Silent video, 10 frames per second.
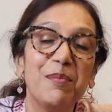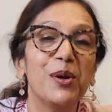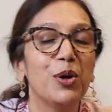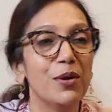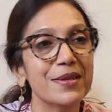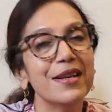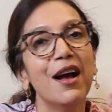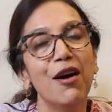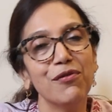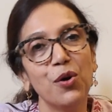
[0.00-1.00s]
Because
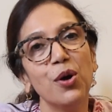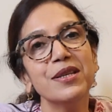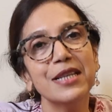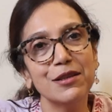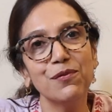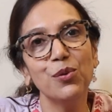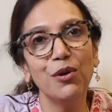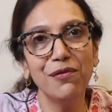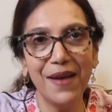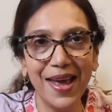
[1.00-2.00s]
of course it's full
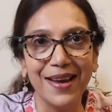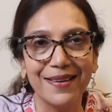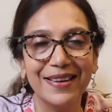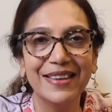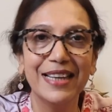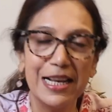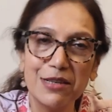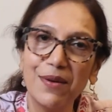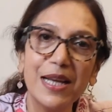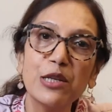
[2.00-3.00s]
of air.
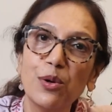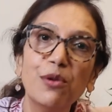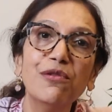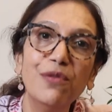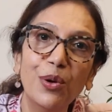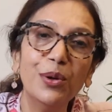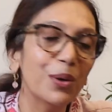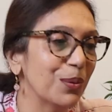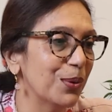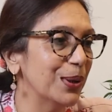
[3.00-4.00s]
That's why it's going to float
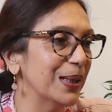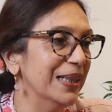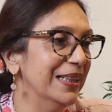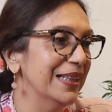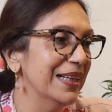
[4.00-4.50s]
on water.